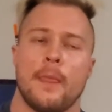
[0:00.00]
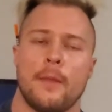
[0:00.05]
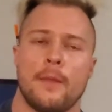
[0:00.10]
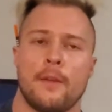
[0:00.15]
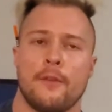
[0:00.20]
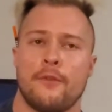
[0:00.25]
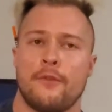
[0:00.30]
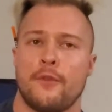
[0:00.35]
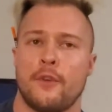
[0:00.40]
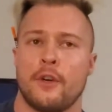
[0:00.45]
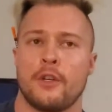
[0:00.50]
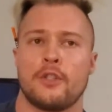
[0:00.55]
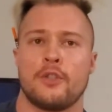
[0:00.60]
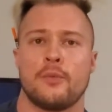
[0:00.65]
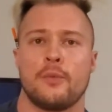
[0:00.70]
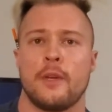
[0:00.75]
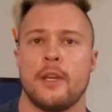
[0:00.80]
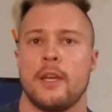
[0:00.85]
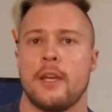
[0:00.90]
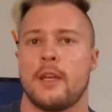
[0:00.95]
The first
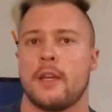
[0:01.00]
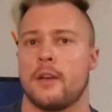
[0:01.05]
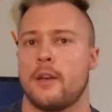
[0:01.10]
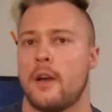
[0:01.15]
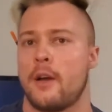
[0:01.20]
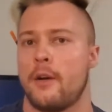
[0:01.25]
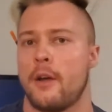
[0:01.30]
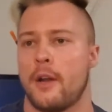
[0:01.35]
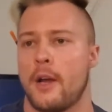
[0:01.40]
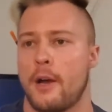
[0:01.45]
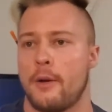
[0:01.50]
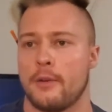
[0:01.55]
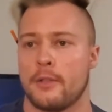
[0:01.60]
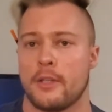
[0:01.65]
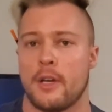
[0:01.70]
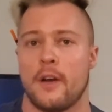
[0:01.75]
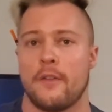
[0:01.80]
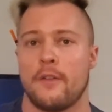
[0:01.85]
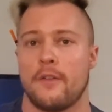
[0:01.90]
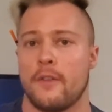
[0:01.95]
week I was
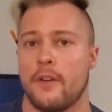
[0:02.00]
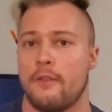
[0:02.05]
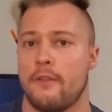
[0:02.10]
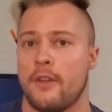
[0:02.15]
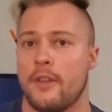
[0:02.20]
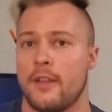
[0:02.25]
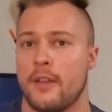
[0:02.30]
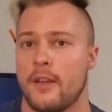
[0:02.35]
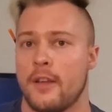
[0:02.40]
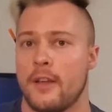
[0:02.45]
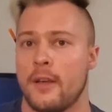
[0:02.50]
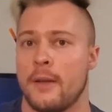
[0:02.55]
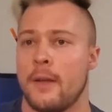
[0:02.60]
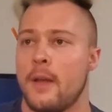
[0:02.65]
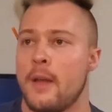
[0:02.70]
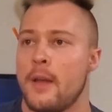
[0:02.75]
off of everything.